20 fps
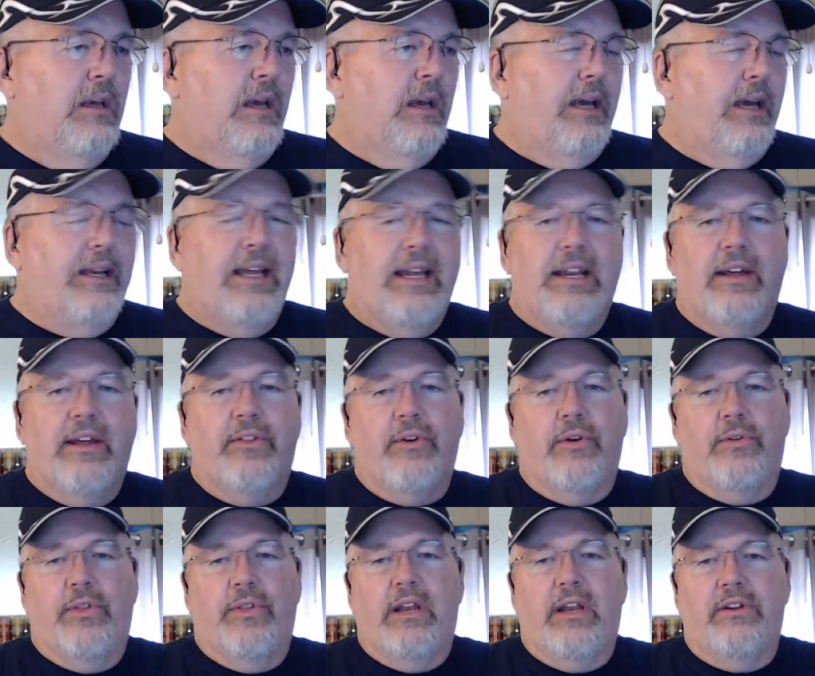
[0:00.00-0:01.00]
And that
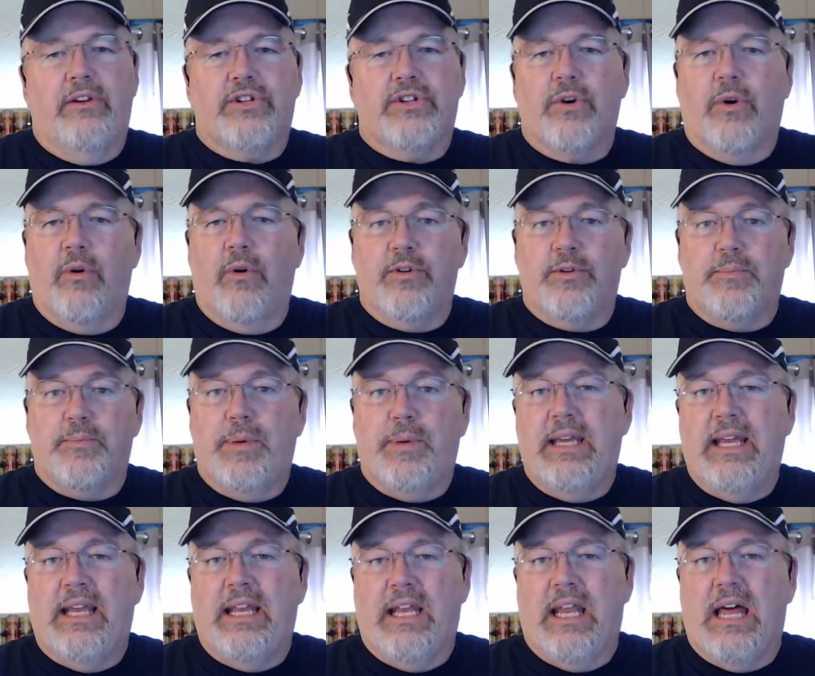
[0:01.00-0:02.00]
other story was
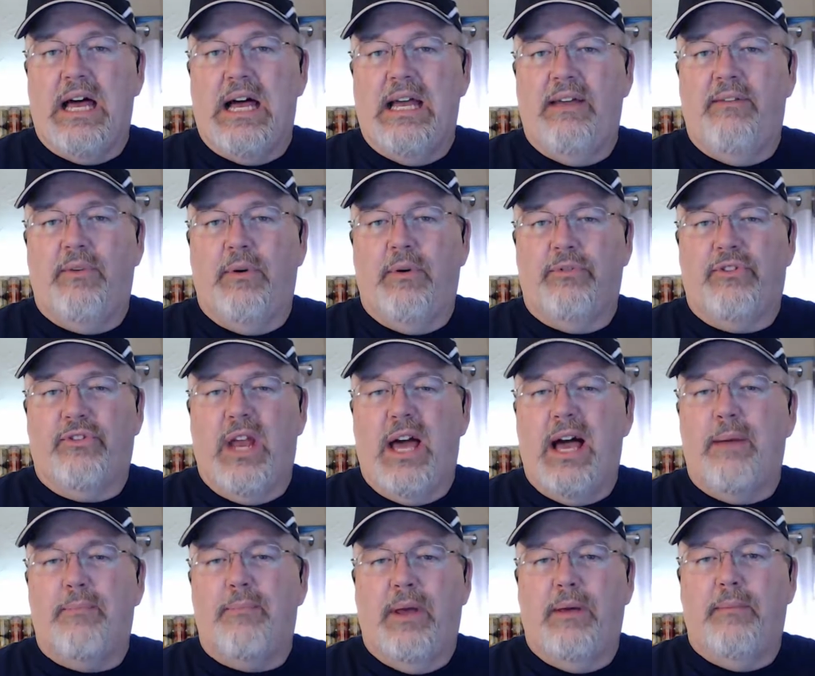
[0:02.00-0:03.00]
PA Live. It was an
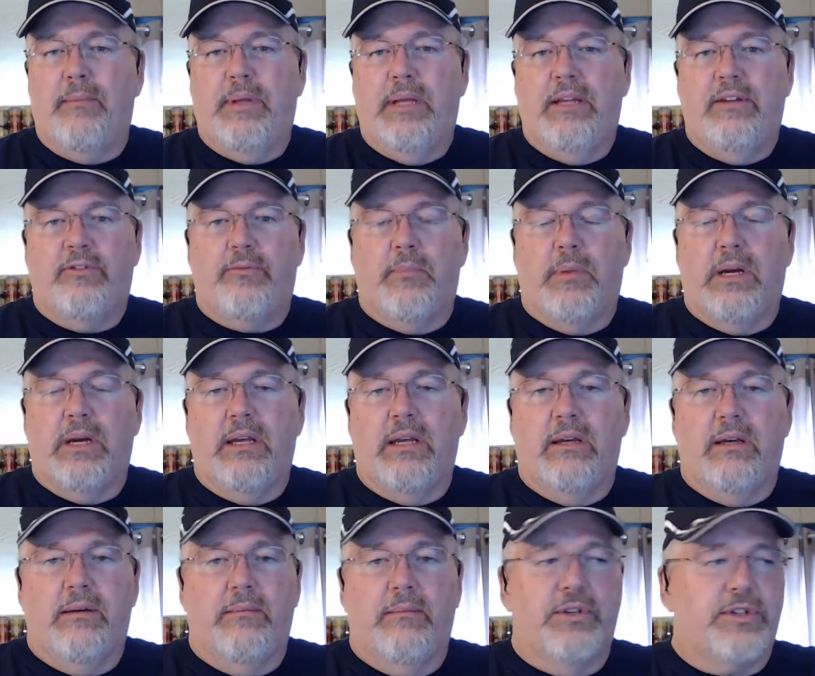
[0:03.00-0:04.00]
op-ed piece by
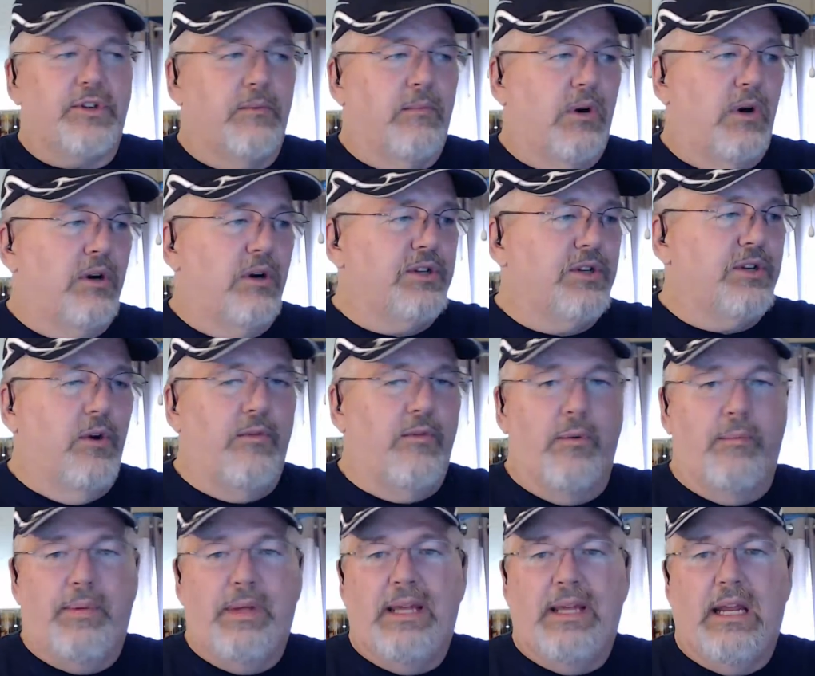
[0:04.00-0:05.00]
Mr. Marks over
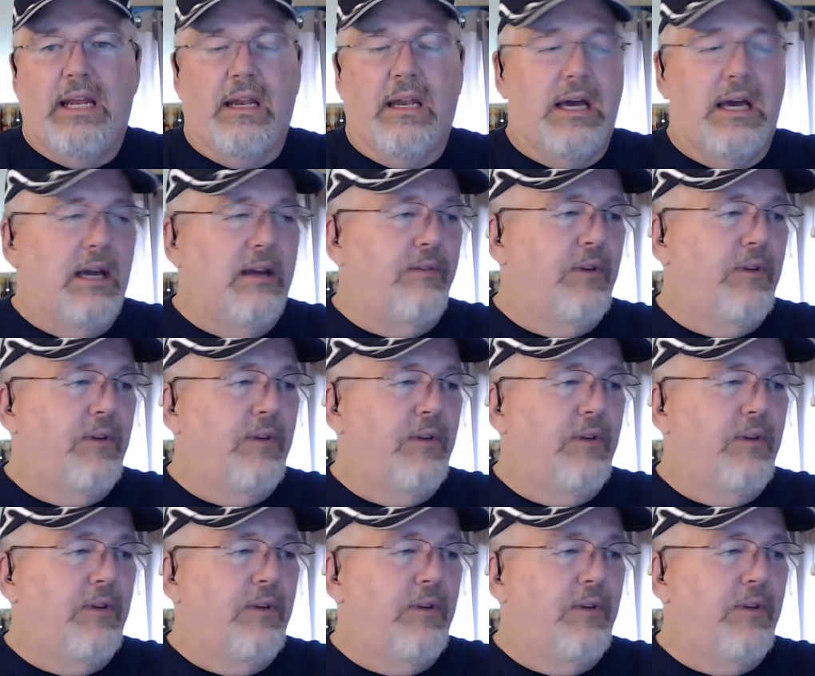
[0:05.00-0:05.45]
at PA Live.